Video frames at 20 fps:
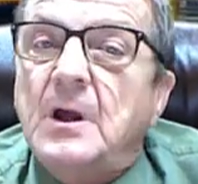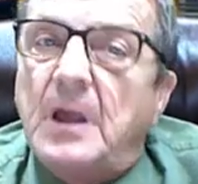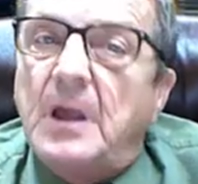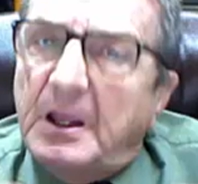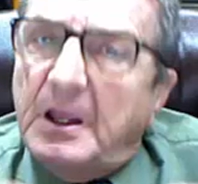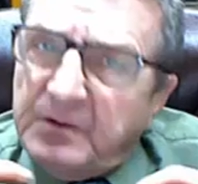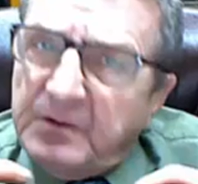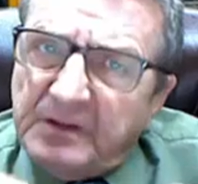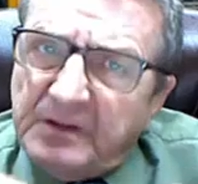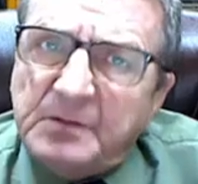
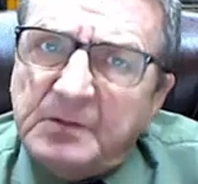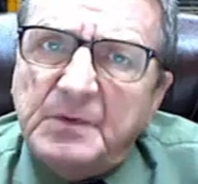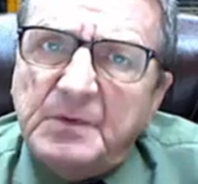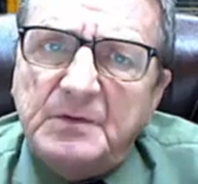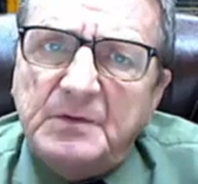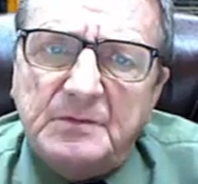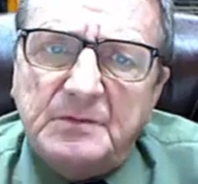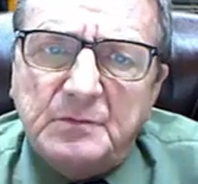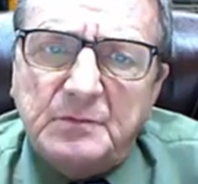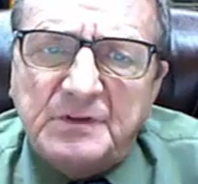and you have to
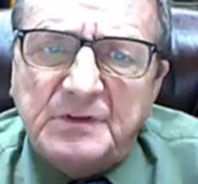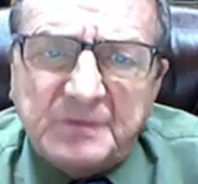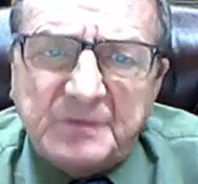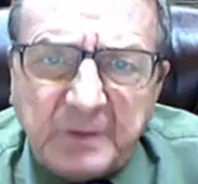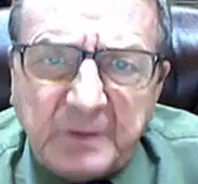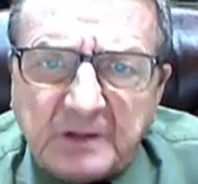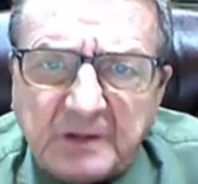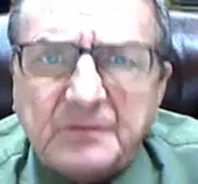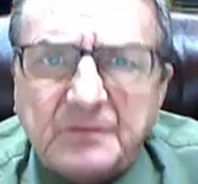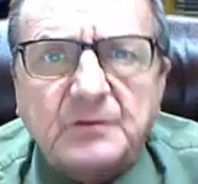be
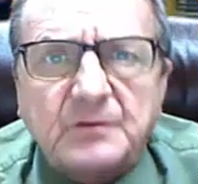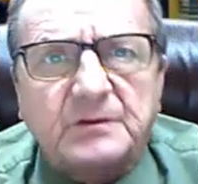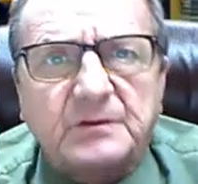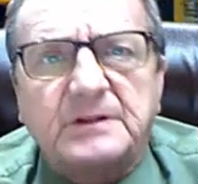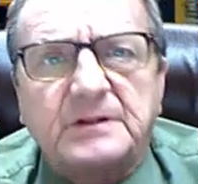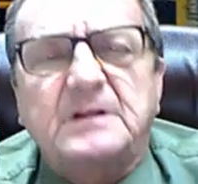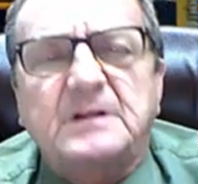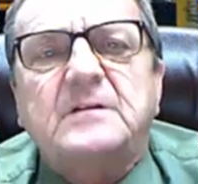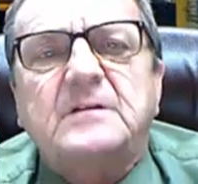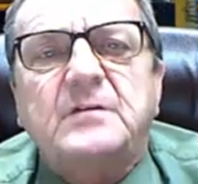respectful to
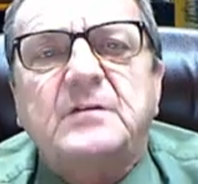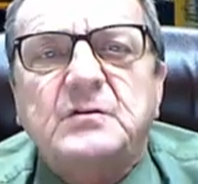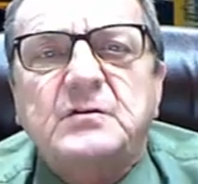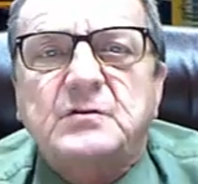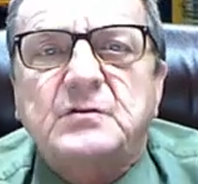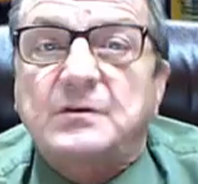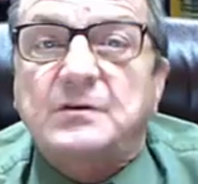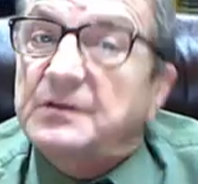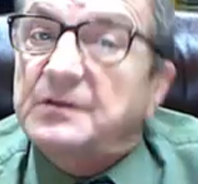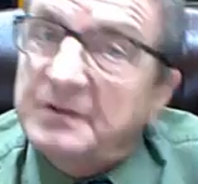the
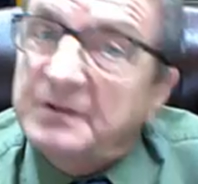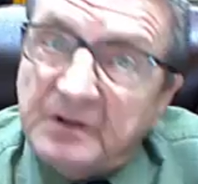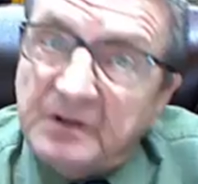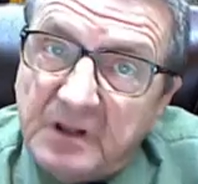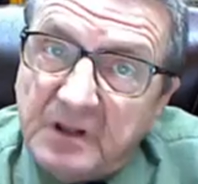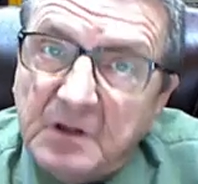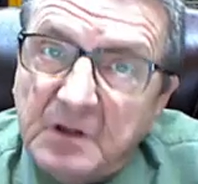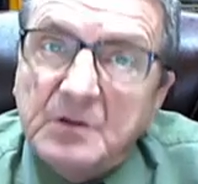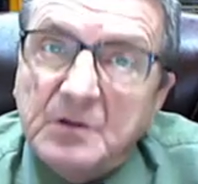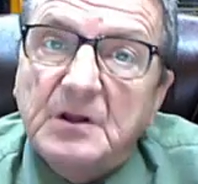individual because
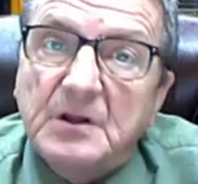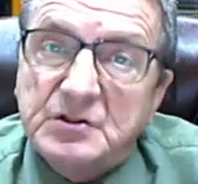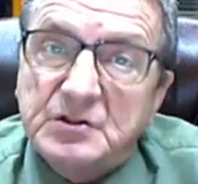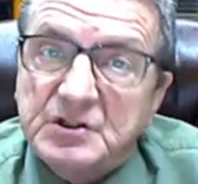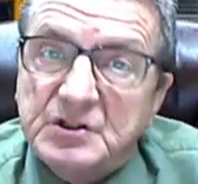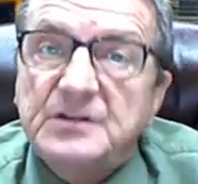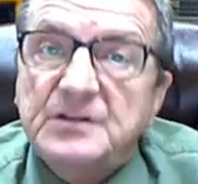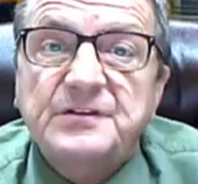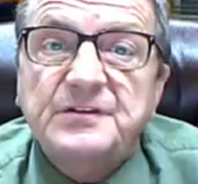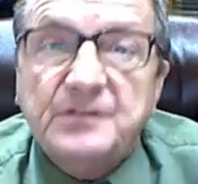
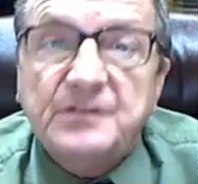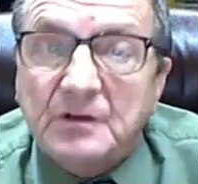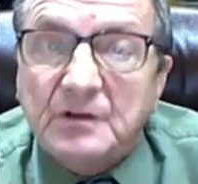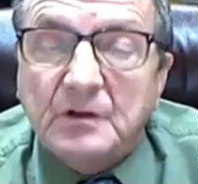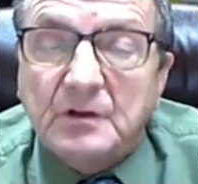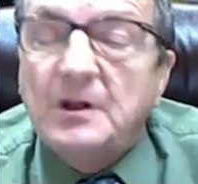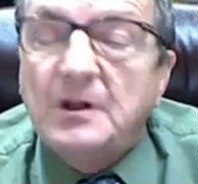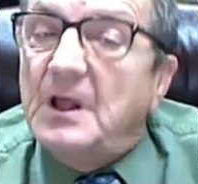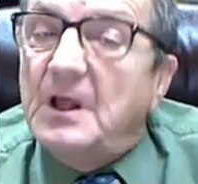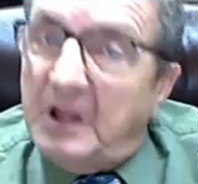she is
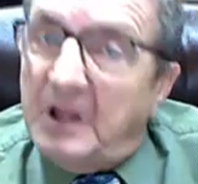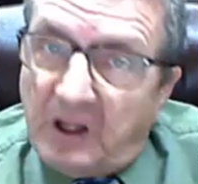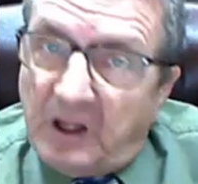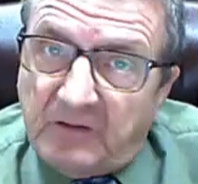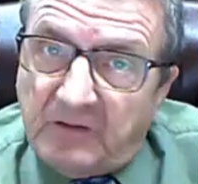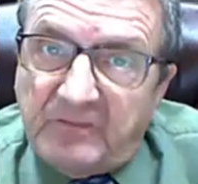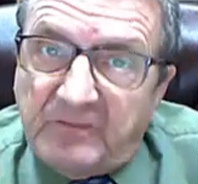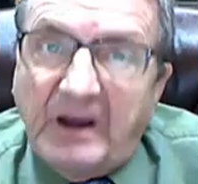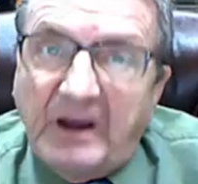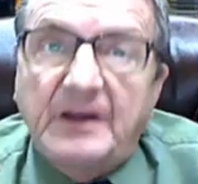still a
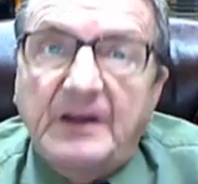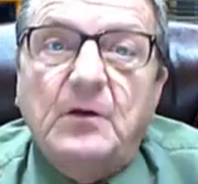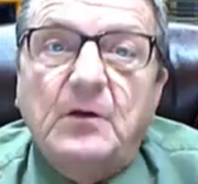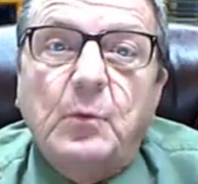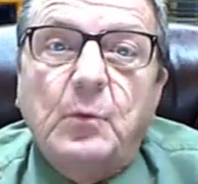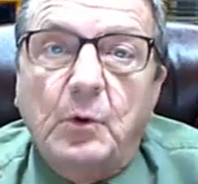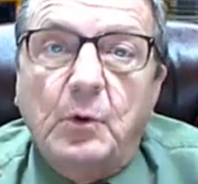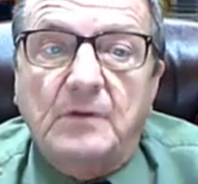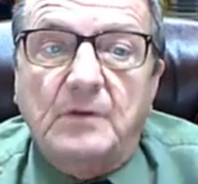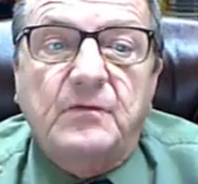vital
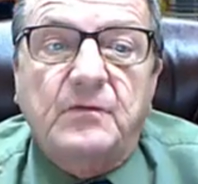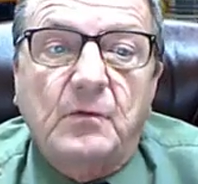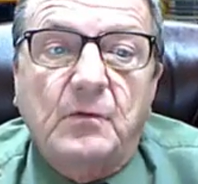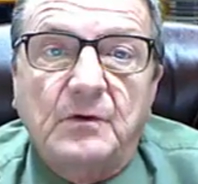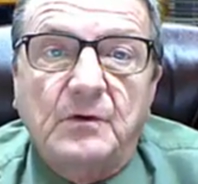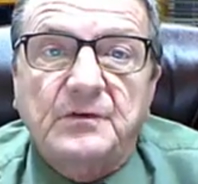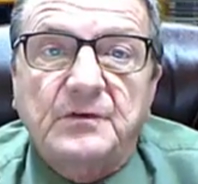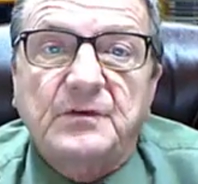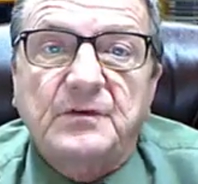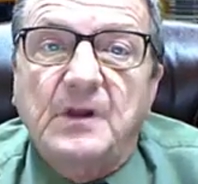
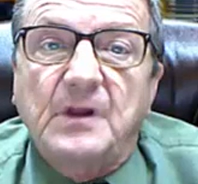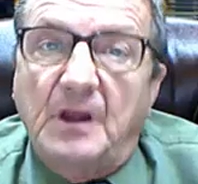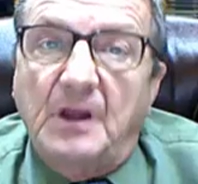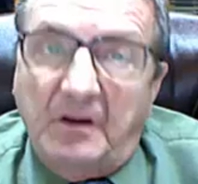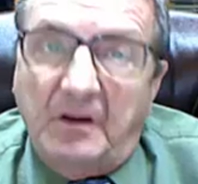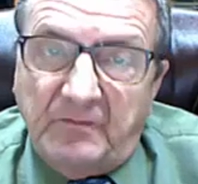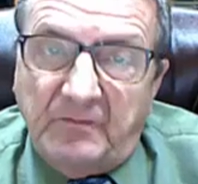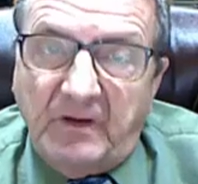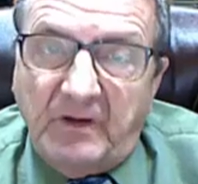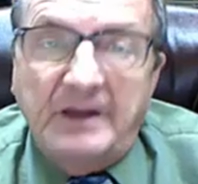workforce, a
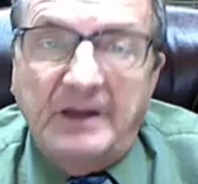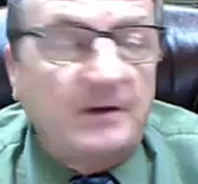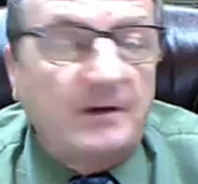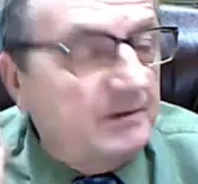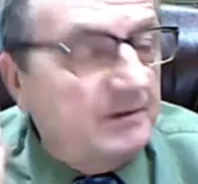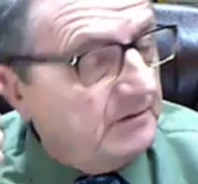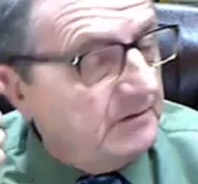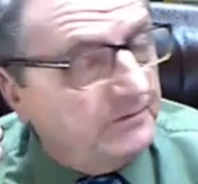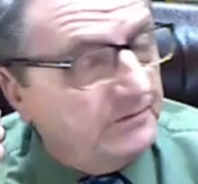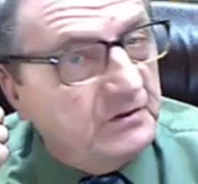vital
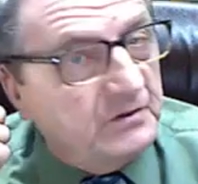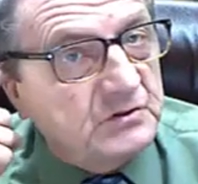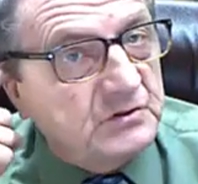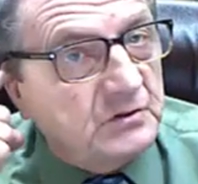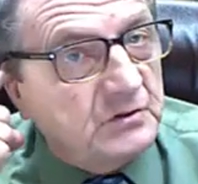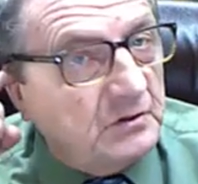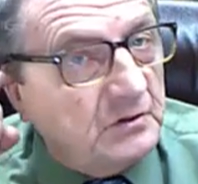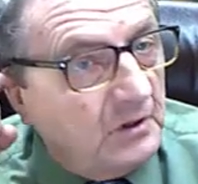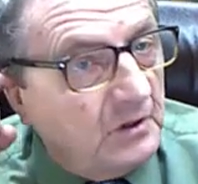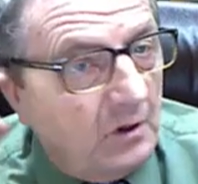
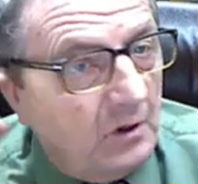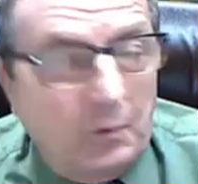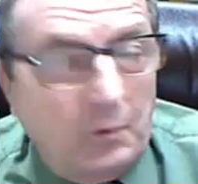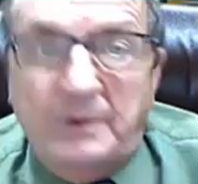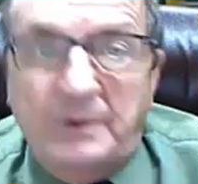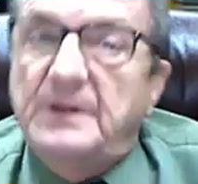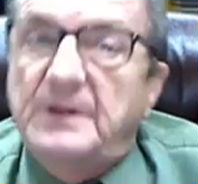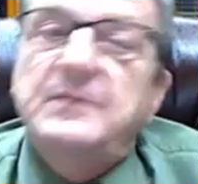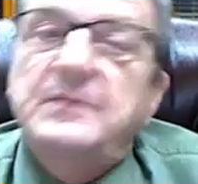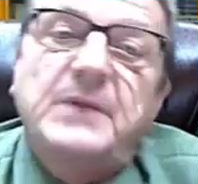individual
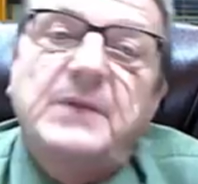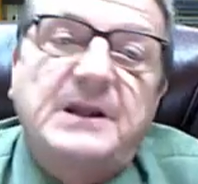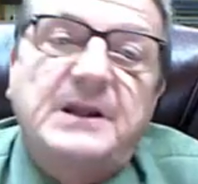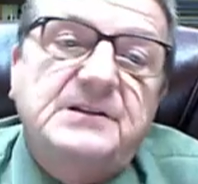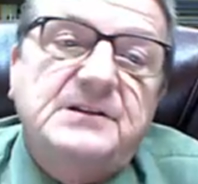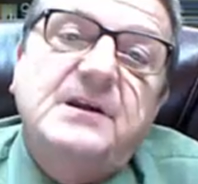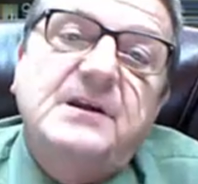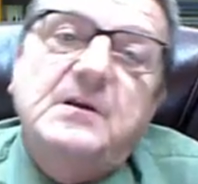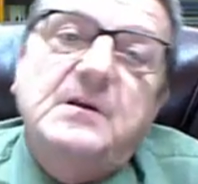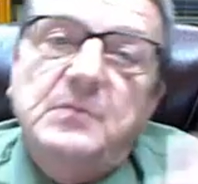within my
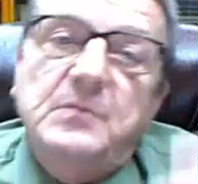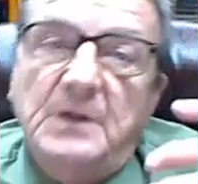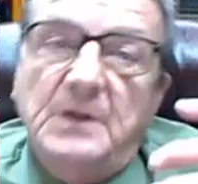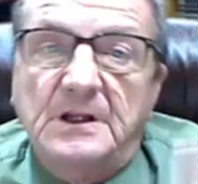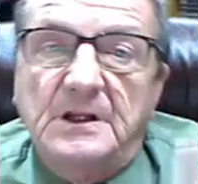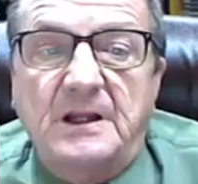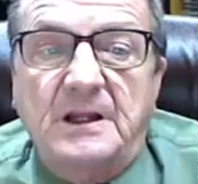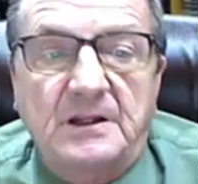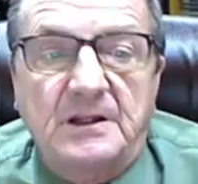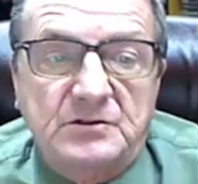team, and
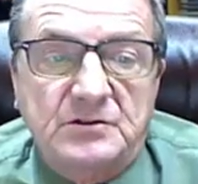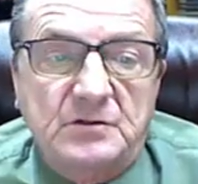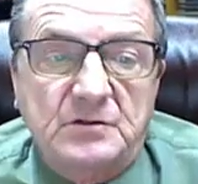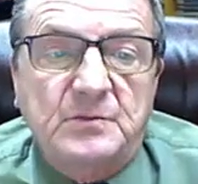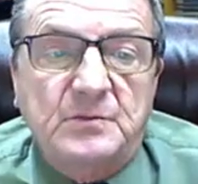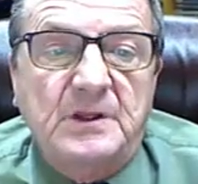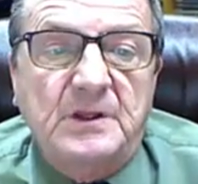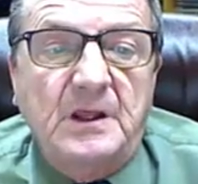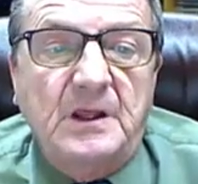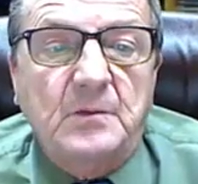I should
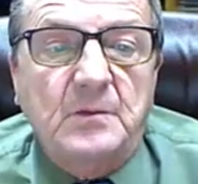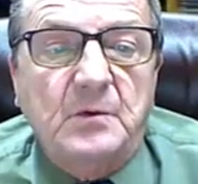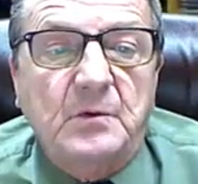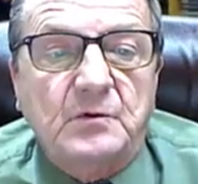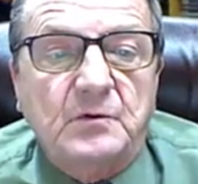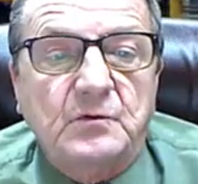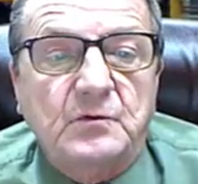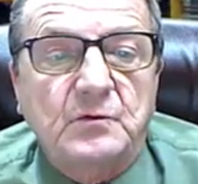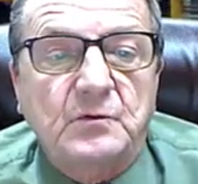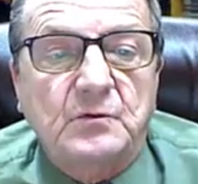be able
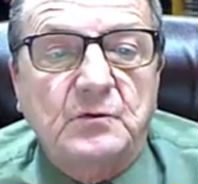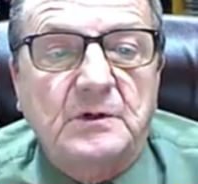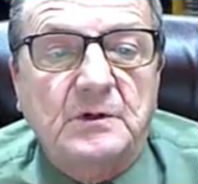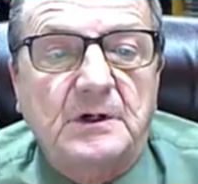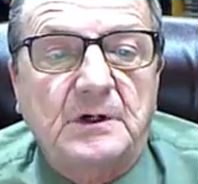to